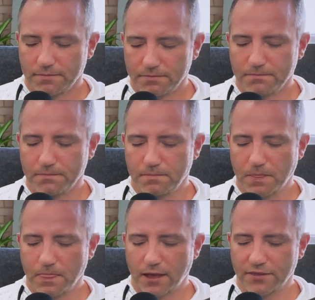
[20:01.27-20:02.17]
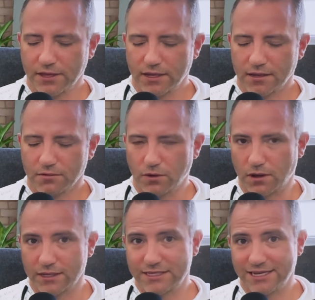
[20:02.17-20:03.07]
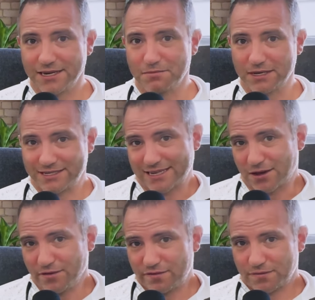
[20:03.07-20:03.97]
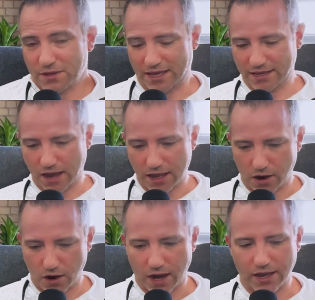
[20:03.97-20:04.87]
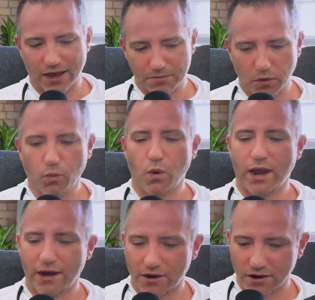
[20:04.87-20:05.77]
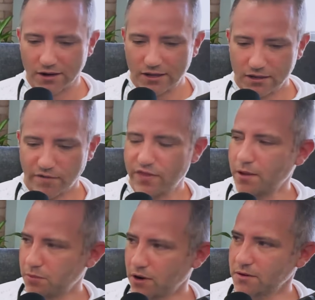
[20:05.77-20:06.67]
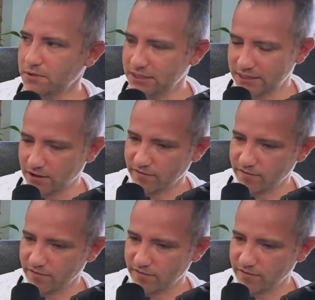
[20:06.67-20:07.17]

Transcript: Mm-hmm. I think, well, I see it in myself. Okay. I, I, yeah. I'm aware of that part of myself.